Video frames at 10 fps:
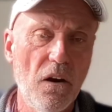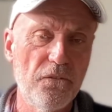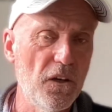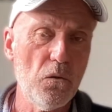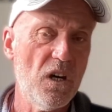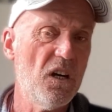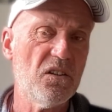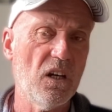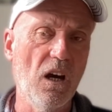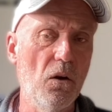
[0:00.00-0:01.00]
A few years
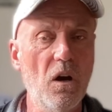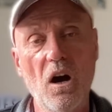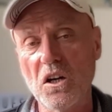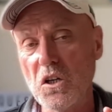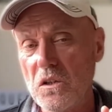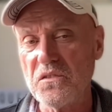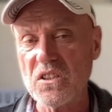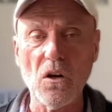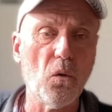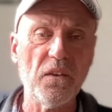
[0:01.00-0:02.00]
ago, I could have
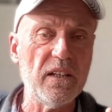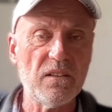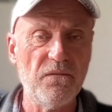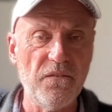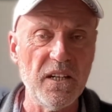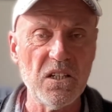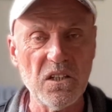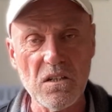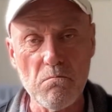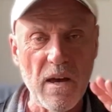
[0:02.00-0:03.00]
sold these
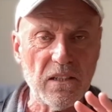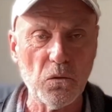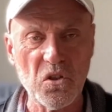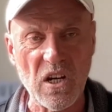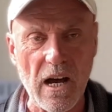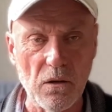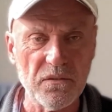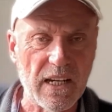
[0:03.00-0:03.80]
vintage metal shelves,